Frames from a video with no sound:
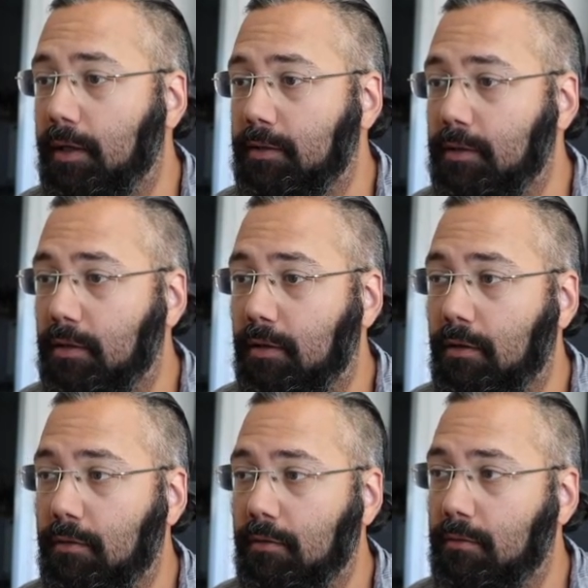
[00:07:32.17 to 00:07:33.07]

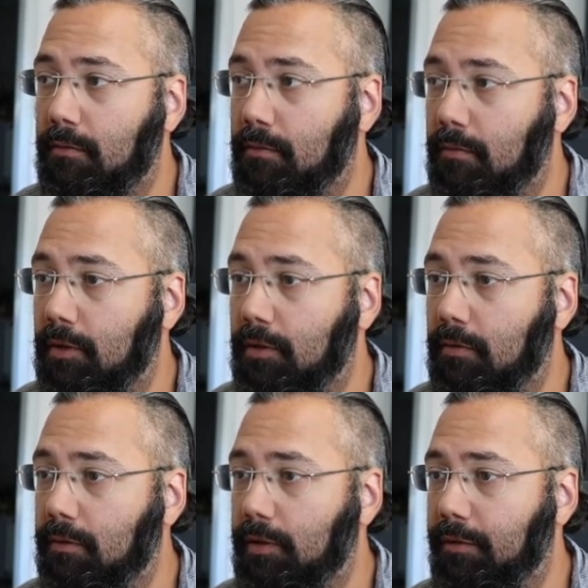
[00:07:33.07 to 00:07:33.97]
So
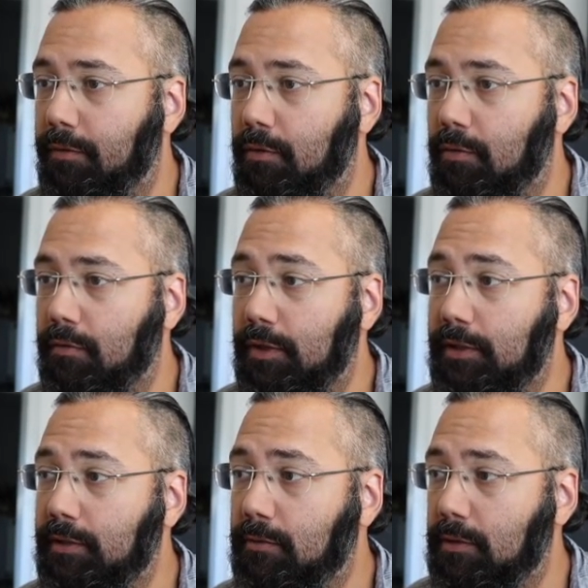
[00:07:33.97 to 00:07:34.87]
very few of the
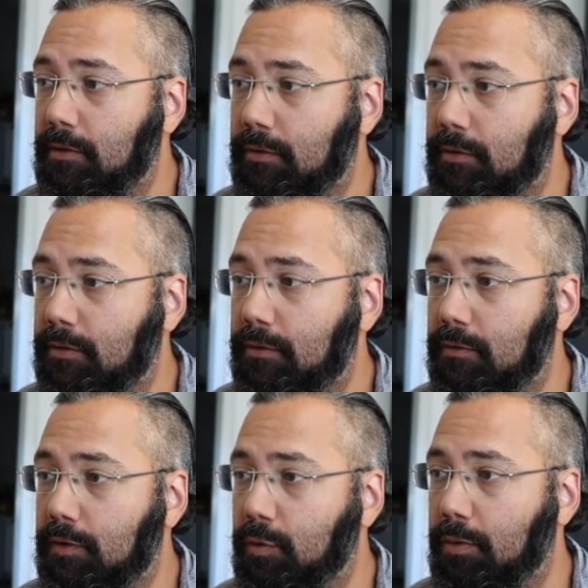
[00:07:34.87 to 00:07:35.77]
easy ones, very few of
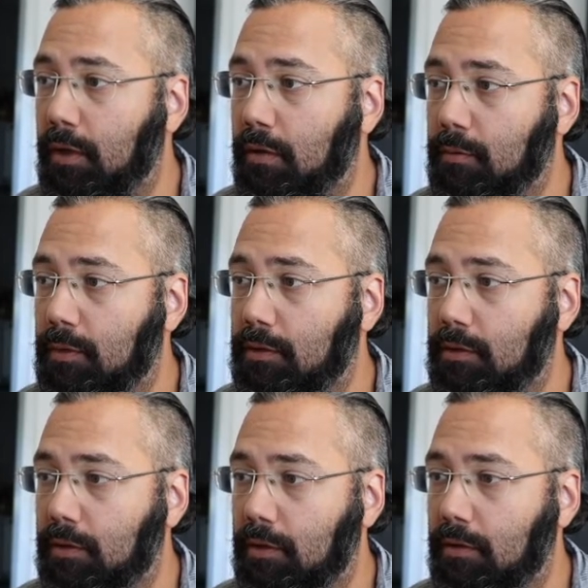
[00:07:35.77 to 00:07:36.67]
the super hard ones,
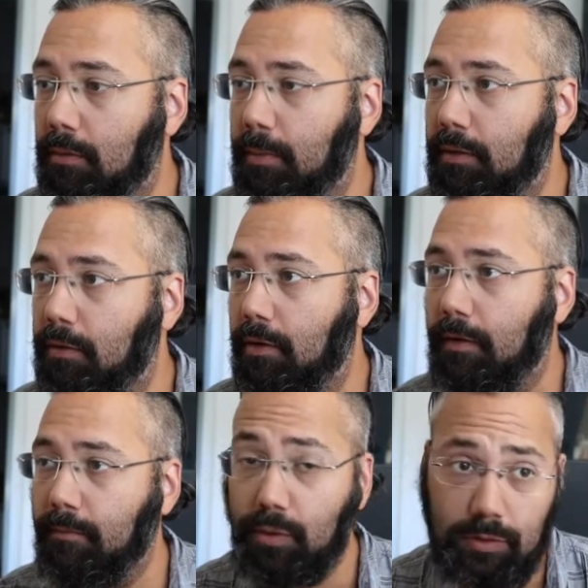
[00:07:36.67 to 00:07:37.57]
and the middle you
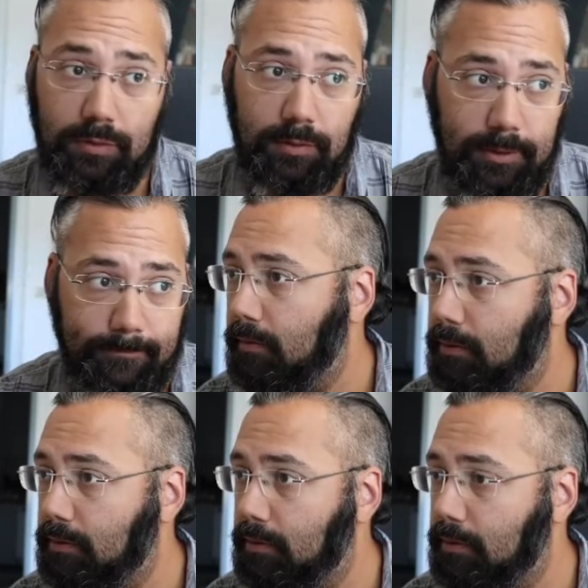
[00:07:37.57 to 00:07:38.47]
have most of them.
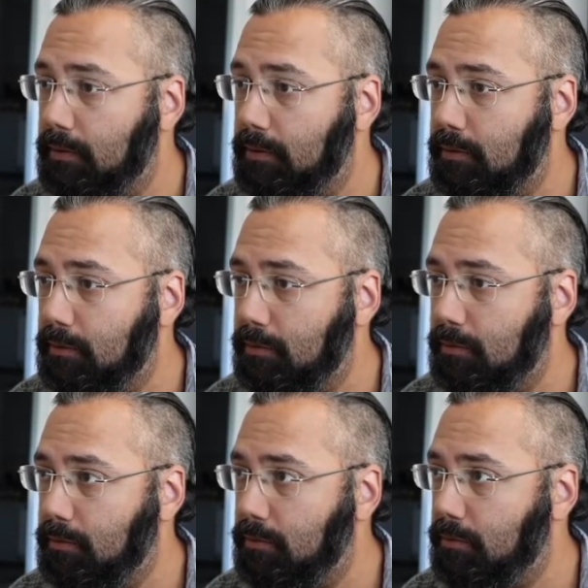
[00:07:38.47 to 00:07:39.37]
What's this?
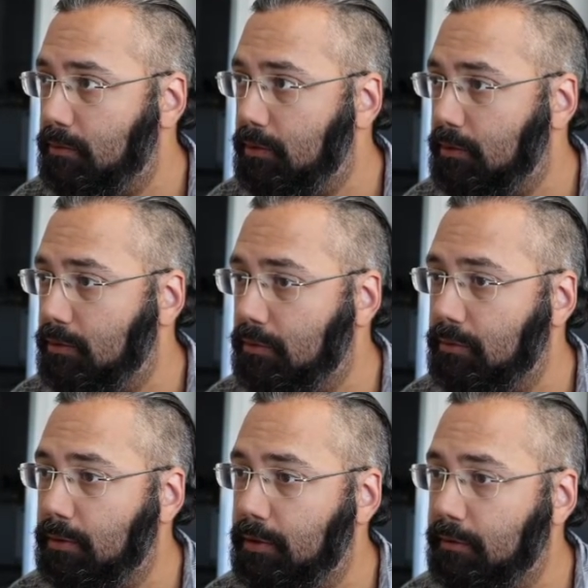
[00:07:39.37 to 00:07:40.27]

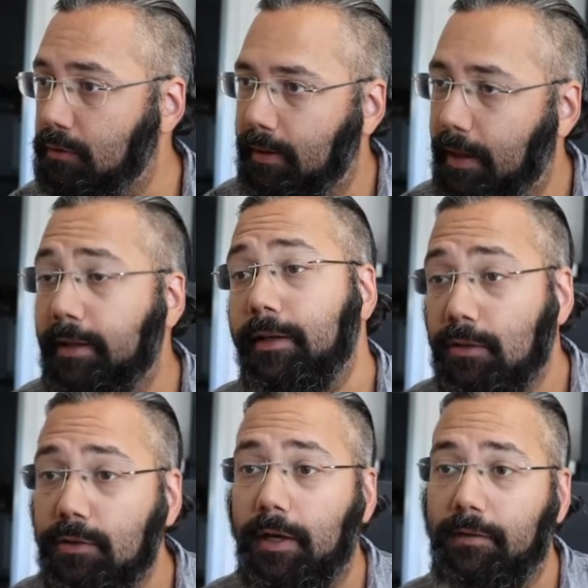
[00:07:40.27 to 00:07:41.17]
Whatever. And they
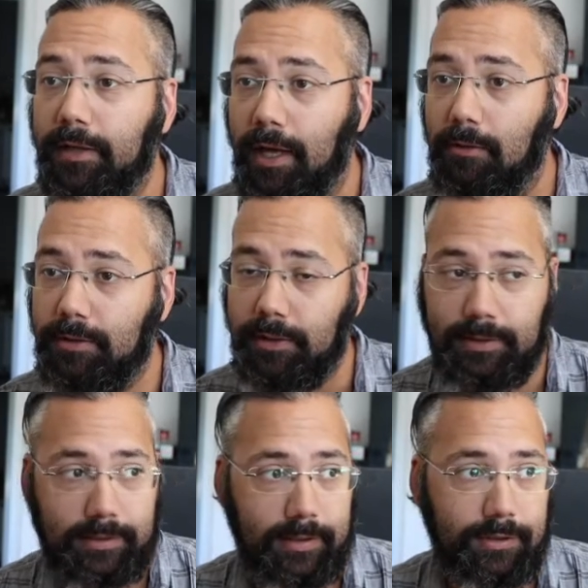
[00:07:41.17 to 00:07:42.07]
also have an outside
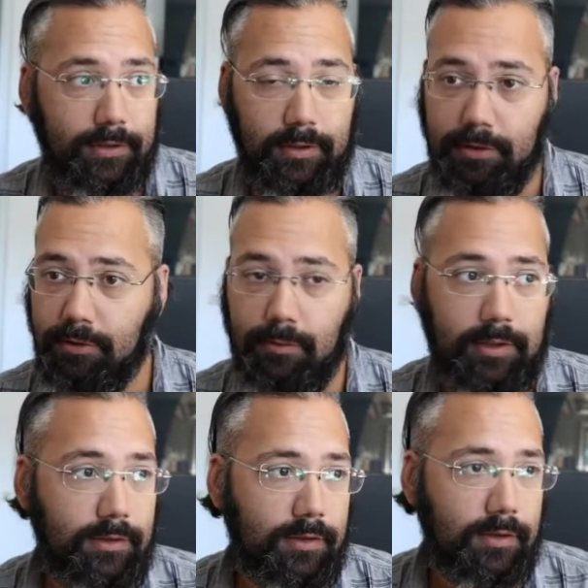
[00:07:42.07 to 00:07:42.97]
section, as you
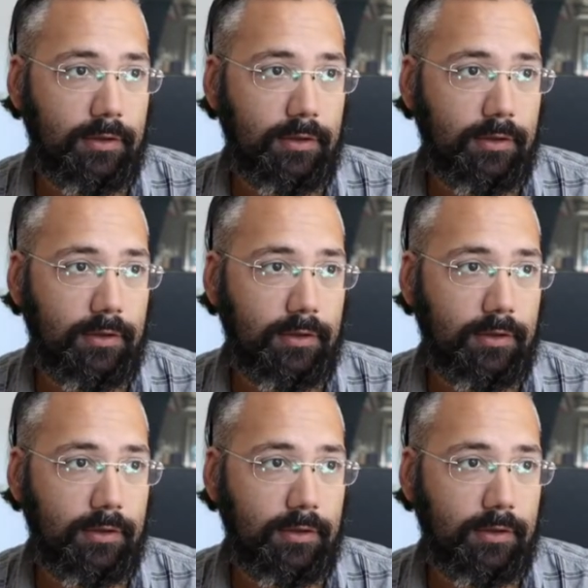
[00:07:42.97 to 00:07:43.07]
can see